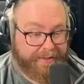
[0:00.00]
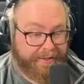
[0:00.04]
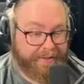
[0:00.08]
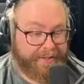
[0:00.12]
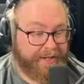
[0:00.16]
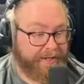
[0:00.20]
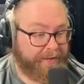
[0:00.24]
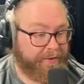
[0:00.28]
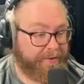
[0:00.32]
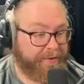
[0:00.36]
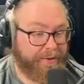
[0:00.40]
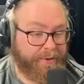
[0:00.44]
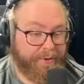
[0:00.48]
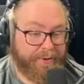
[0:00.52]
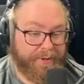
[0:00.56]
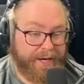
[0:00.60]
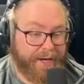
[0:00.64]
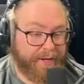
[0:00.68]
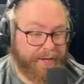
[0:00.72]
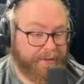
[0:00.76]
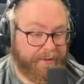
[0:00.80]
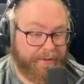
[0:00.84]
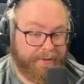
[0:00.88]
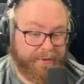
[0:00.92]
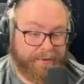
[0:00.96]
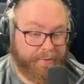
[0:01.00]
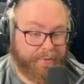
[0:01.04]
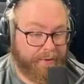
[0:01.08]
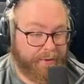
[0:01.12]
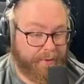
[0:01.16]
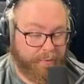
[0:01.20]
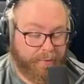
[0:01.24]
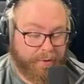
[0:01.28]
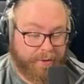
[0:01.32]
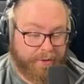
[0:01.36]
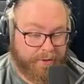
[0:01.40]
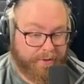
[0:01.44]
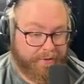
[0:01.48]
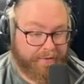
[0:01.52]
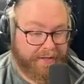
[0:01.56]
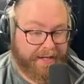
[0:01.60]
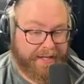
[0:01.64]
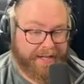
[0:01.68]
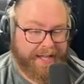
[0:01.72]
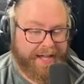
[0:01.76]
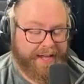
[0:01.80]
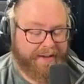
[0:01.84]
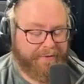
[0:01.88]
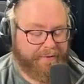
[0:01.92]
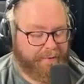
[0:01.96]
Just going out and doing walks. Like
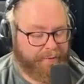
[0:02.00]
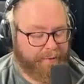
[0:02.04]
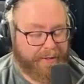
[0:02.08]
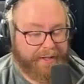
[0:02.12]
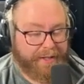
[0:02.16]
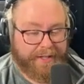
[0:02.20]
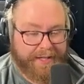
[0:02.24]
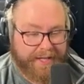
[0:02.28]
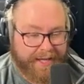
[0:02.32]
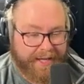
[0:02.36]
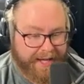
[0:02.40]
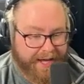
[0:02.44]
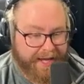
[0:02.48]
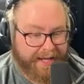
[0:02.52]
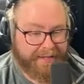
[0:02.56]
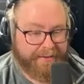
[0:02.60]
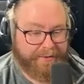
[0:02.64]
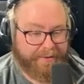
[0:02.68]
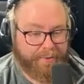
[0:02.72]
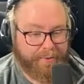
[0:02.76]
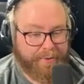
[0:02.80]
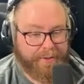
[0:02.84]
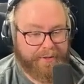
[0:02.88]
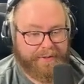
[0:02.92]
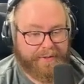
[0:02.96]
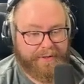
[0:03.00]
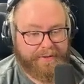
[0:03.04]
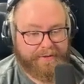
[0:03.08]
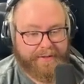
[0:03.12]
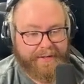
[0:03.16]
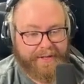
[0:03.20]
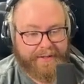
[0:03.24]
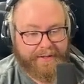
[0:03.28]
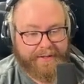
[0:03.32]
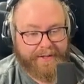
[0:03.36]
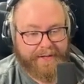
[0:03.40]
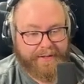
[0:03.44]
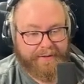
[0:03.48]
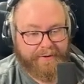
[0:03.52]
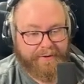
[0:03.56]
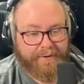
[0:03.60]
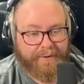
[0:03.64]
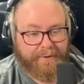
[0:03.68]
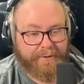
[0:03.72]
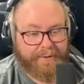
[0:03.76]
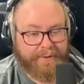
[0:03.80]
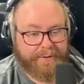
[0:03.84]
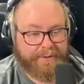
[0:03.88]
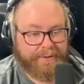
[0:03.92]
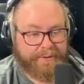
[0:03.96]
everyone can do it. It's like that
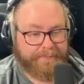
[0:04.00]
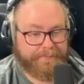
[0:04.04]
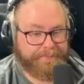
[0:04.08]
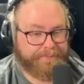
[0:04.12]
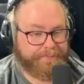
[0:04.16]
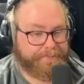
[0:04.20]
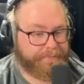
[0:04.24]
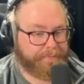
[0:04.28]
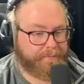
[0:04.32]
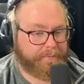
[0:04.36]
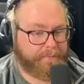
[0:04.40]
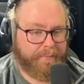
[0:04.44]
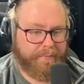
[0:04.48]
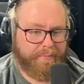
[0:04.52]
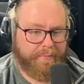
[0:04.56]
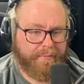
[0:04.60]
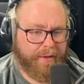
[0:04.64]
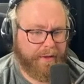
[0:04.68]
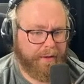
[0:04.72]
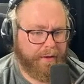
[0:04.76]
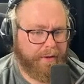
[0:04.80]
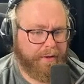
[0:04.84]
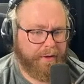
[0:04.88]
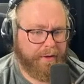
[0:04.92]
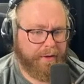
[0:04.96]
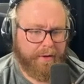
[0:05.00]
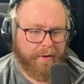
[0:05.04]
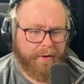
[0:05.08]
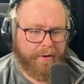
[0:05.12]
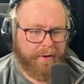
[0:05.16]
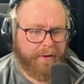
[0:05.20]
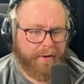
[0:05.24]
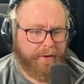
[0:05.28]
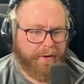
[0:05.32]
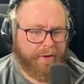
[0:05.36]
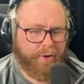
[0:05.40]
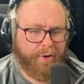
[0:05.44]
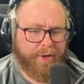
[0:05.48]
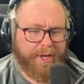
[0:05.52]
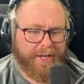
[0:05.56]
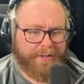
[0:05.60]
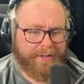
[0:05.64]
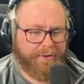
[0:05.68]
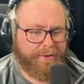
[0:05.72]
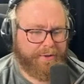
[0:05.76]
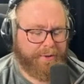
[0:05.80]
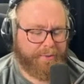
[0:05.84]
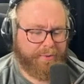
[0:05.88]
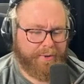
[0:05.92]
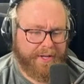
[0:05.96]
whole you got
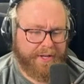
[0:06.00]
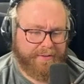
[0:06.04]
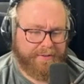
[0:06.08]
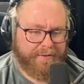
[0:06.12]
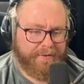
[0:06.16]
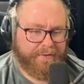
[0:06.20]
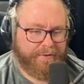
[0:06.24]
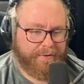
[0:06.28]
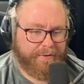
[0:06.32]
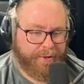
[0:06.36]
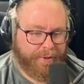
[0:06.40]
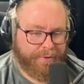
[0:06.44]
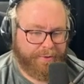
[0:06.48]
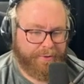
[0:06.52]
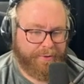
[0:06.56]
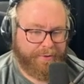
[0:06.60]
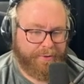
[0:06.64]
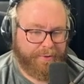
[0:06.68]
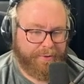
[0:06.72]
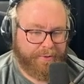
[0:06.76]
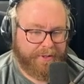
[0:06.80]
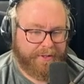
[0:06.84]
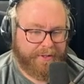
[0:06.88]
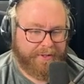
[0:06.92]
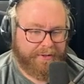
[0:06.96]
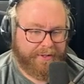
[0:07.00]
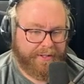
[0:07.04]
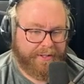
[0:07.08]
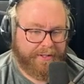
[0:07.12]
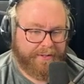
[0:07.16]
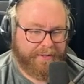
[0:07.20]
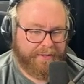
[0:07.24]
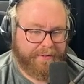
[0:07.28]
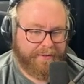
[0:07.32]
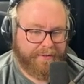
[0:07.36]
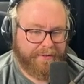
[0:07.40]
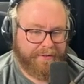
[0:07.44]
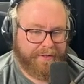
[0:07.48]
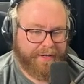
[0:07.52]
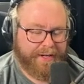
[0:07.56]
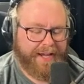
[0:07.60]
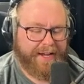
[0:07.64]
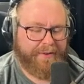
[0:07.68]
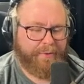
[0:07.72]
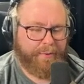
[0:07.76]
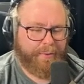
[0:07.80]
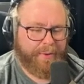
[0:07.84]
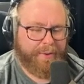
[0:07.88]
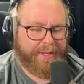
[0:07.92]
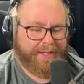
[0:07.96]
no reasons not to do it, right? And
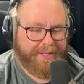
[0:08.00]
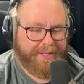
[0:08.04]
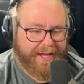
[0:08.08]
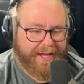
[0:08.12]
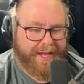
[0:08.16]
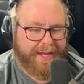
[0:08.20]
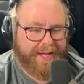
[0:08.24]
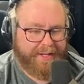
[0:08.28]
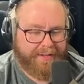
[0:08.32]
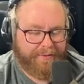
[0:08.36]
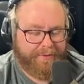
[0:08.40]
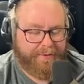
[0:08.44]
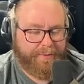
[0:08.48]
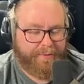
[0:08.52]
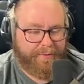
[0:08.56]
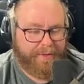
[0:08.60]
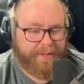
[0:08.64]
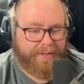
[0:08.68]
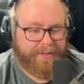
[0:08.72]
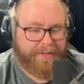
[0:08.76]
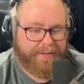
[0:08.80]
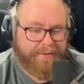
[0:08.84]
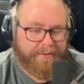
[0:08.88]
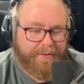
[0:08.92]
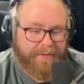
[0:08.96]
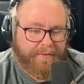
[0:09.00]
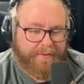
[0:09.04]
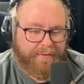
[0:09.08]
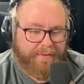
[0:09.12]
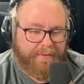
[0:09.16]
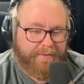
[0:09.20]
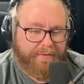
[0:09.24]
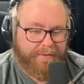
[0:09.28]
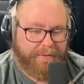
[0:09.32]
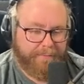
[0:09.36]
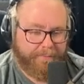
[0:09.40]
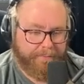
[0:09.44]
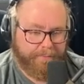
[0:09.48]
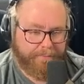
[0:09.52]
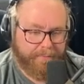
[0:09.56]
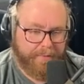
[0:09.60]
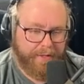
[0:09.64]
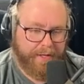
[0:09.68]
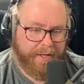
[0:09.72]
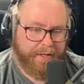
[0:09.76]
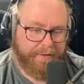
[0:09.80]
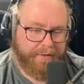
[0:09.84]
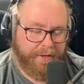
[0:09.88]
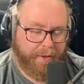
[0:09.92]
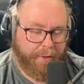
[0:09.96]
everyone can do it. It's
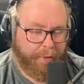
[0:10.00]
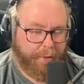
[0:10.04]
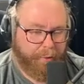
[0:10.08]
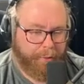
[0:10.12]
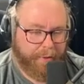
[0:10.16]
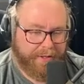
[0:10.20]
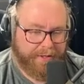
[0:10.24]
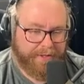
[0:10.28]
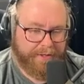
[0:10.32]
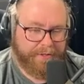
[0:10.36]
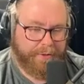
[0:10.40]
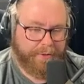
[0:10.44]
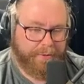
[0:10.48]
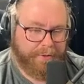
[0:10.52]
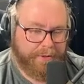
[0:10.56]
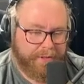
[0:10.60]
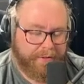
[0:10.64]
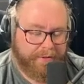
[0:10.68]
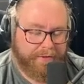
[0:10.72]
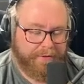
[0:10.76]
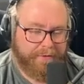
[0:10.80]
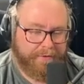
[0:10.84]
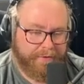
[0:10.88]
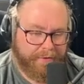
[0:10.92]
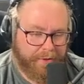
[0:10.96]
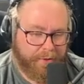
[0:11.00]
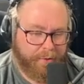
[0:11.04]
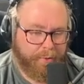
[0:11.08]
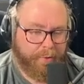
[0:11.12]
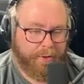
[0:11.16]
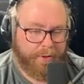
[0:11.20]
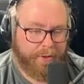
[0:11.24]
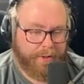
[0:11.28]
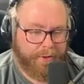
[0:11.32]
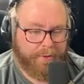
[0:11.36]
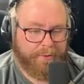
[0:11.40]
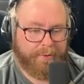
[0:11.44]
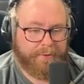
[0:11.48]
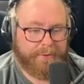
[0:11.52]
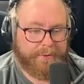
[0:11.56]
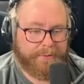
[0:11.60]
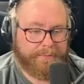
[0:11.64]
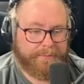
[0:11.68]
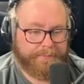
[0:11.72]
the threshold is so low.